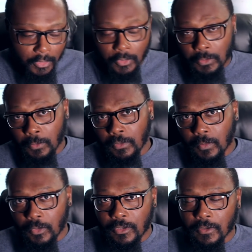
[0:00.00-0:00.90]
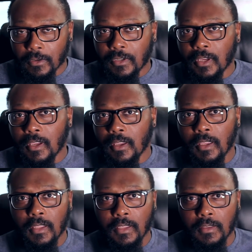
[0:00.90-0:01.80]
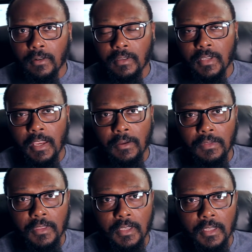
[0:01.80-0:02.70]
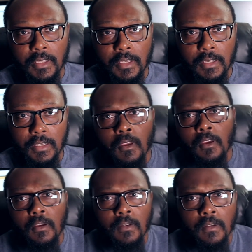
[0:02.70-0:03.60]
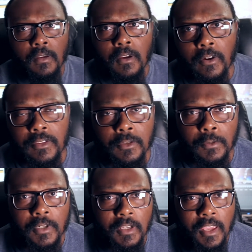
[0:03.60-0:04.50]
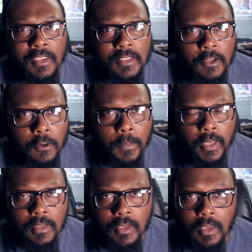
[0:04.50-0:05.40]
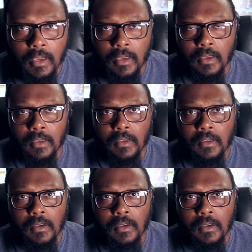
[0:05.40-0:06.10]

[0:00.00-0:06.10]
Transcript: So I was doing some research, and it turns out that alright, so ACL makes a